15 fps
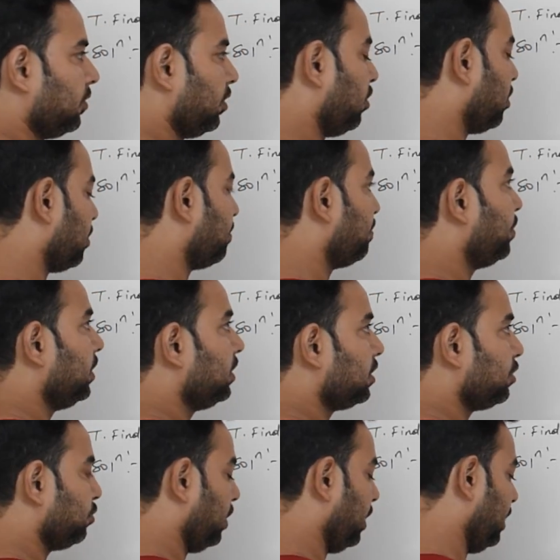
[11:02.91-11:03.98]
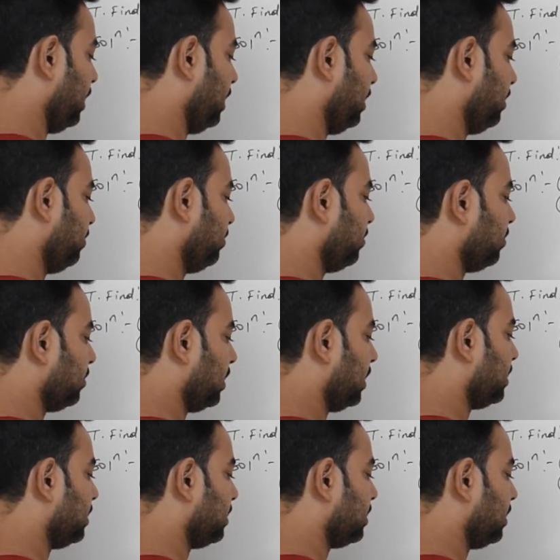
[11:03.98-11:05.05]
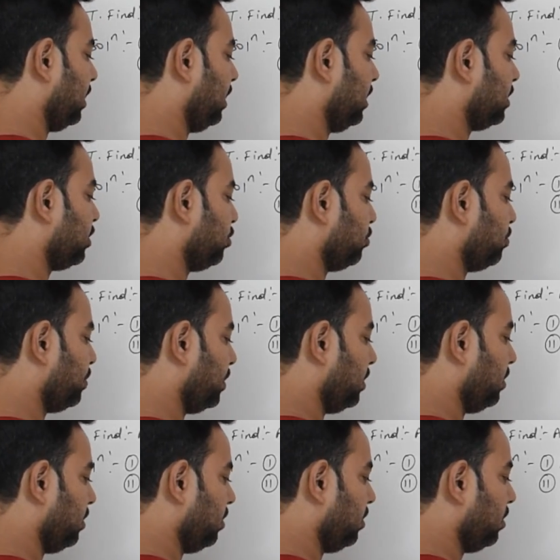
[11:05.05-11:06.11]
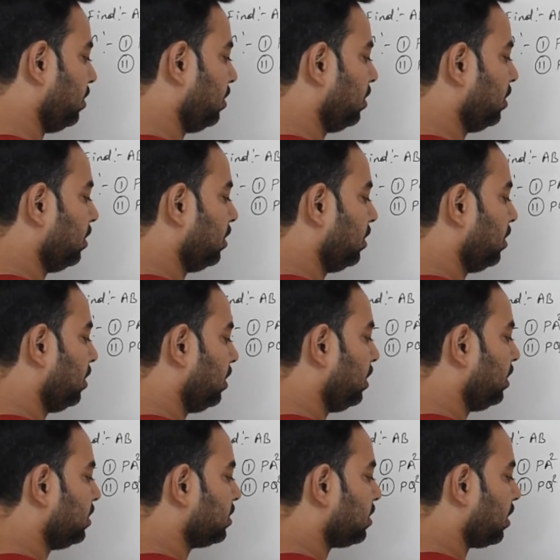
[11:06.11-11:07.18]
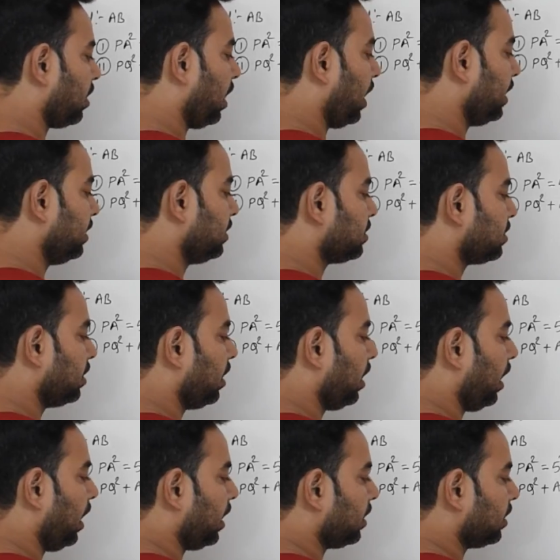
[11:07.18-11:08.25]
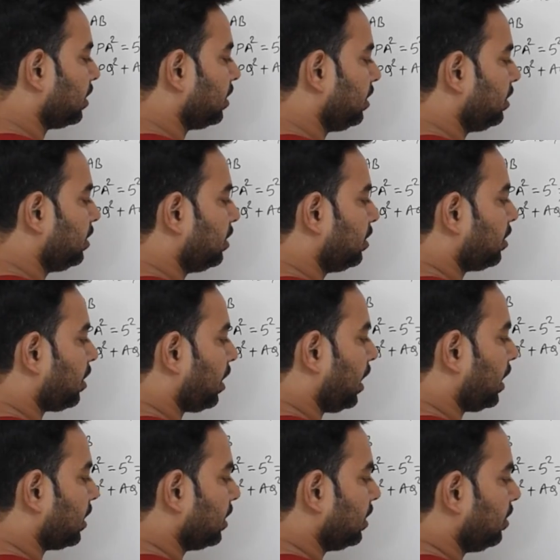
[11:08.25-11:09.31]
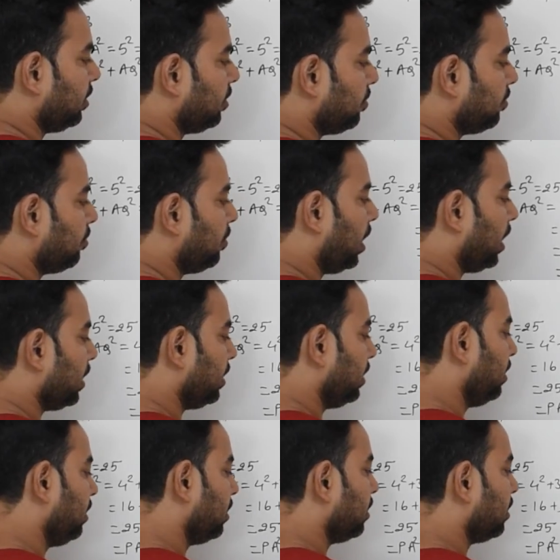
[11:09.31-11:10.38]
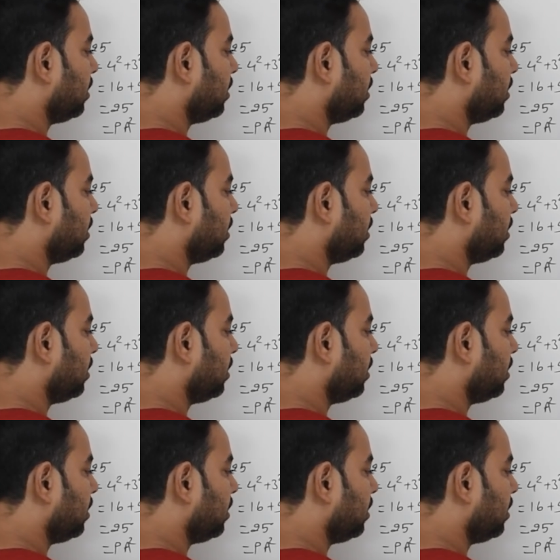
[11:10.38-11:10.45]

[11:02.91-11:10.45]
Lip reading: or PQA, that is AQP, is right angle triangle by